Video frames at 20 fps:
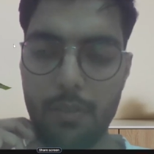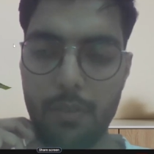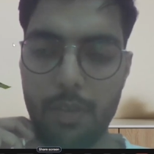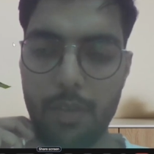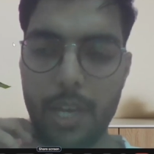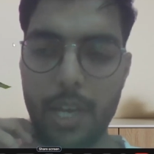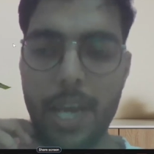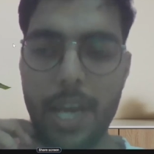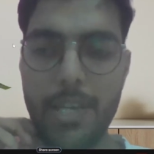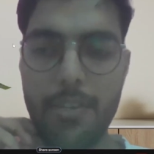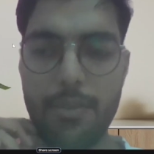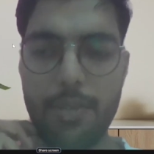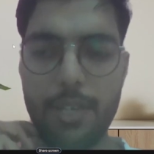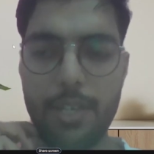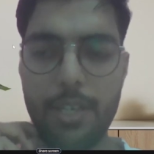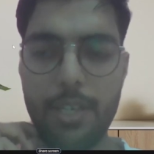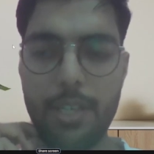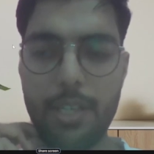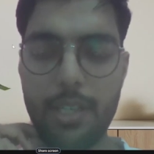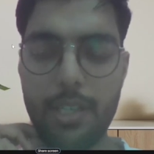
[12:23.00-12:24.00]
we can
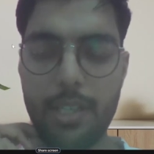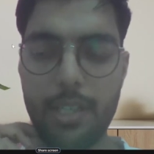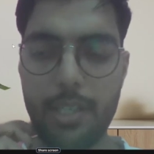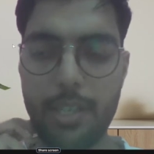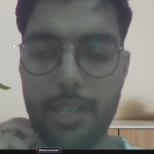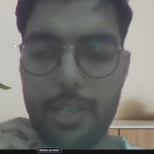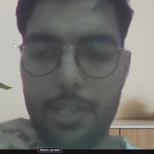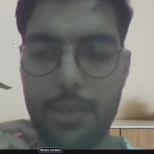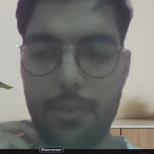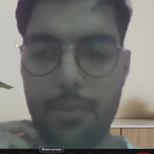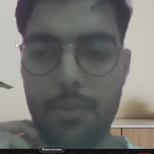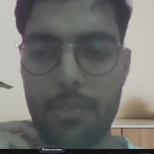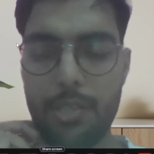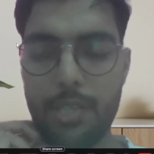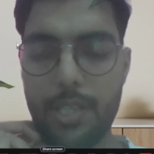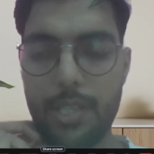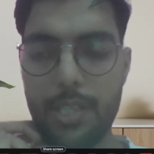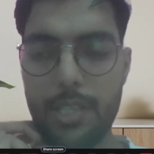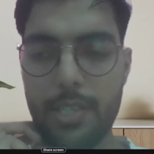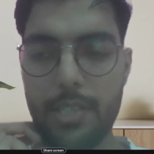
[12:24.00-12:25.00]
isolate the EC2
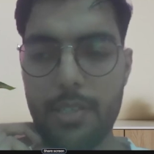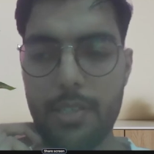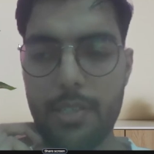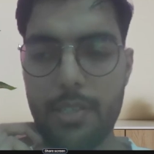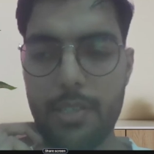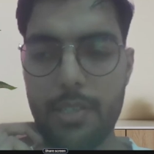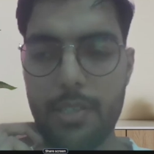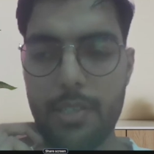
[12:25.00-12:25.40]
instance